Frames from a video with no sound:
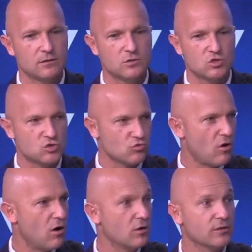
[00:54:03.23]

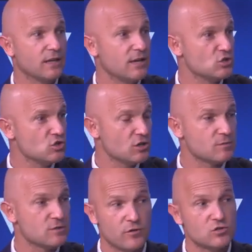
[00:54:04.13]
strong
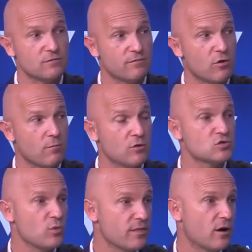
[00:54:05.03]
relationships, first and
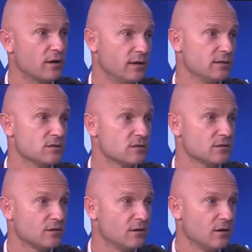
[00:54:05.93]
foremost with our
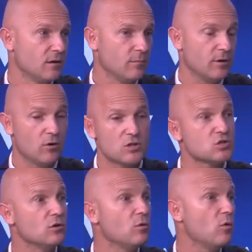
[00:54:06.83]
kids, but
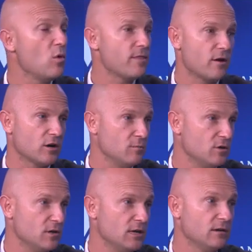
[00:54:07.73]
also with our
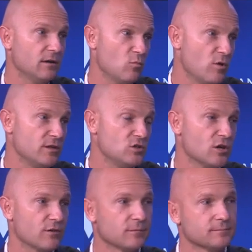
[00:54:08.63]
community and with each other.